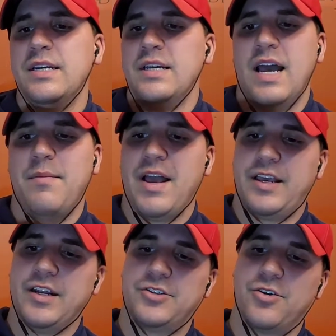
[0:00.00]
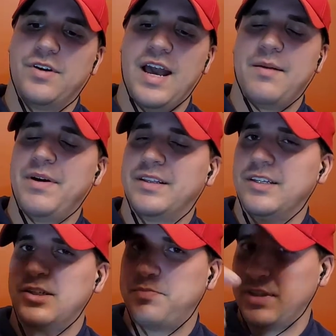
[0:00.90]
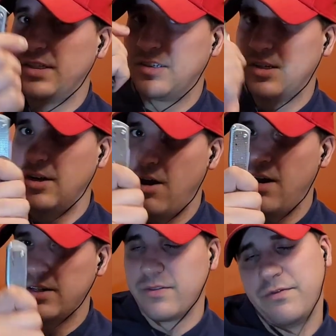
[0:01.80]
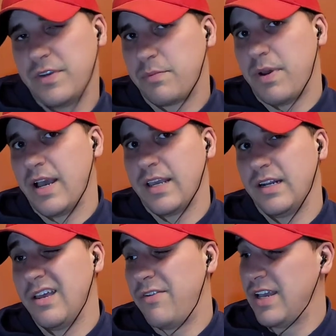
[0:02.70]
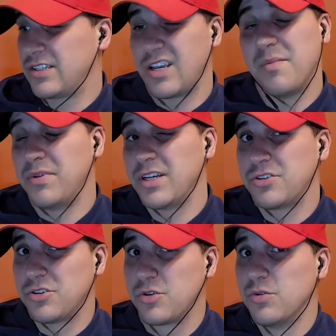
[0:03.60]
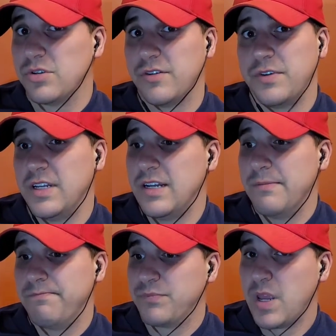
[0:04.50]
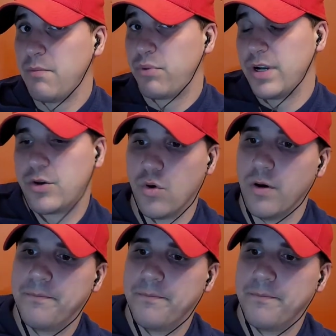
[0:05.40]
I'm not going to drone on about this, but this is an awesome 5th pocket knife. Has a couple extra tools if you need them. Pretty cool.